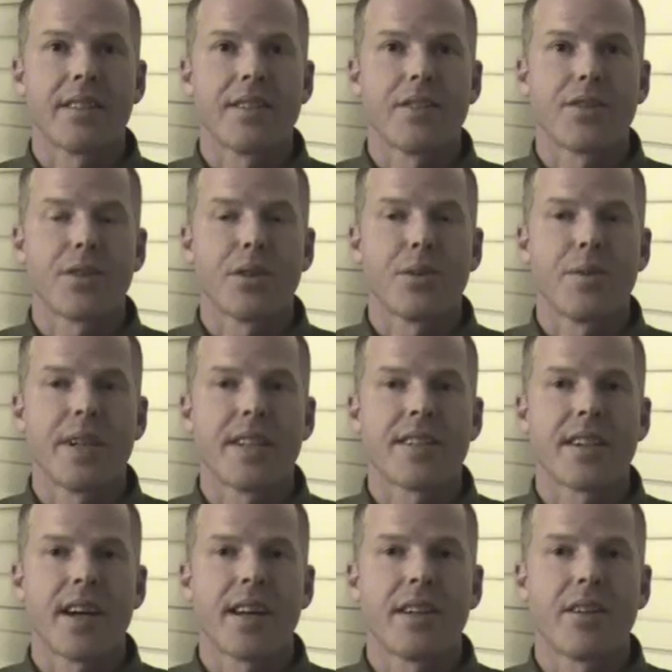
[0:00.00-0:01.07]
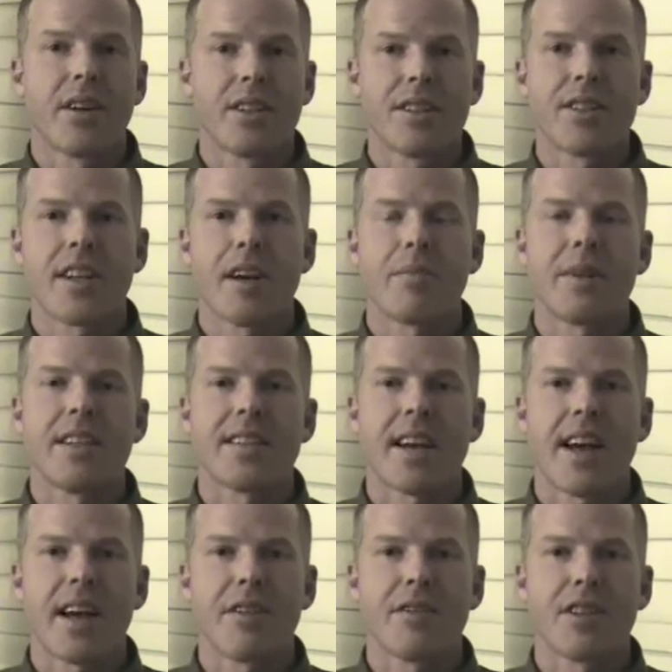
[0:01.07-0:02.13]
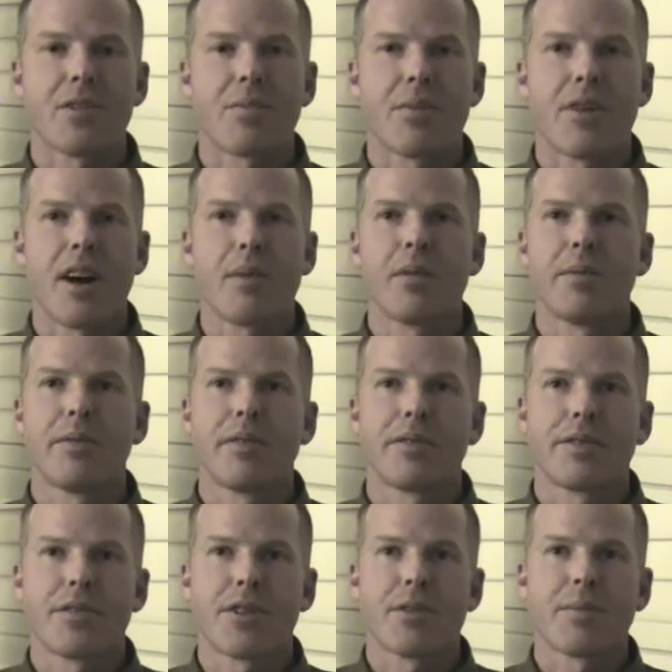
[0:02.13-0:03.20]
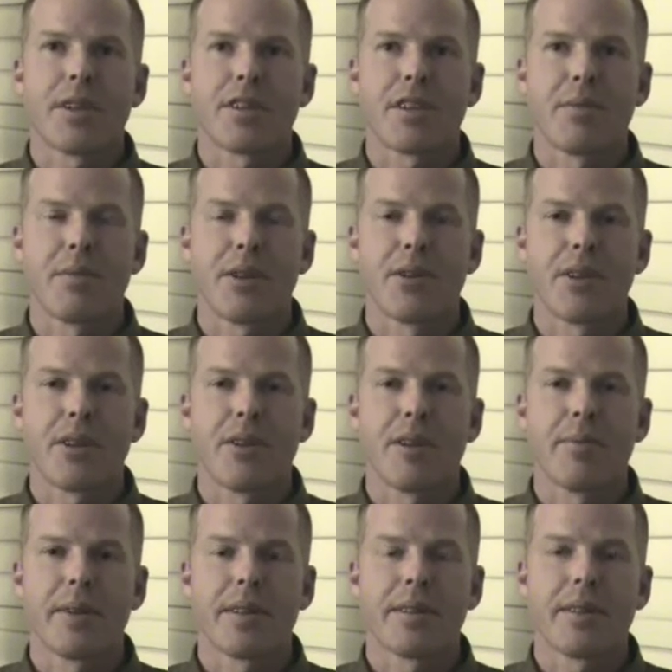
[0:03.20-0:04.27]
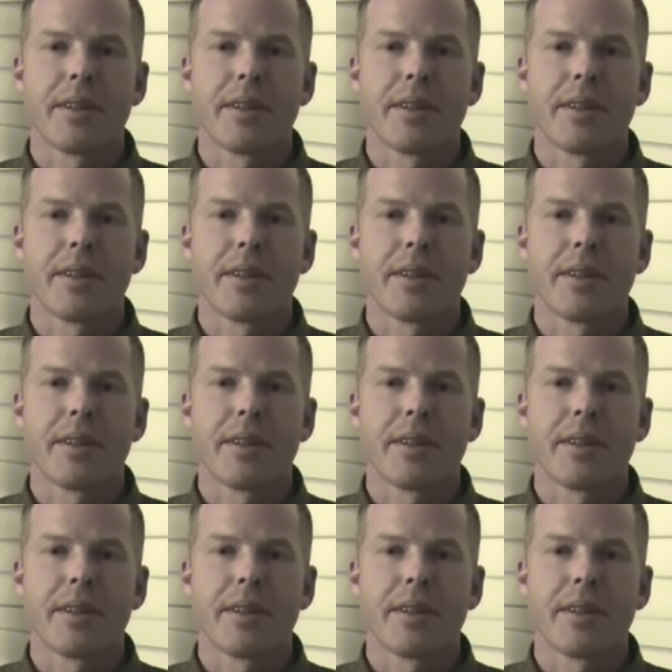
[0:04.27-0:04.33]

So we decided all these companies have this problem of surplus computer equipment.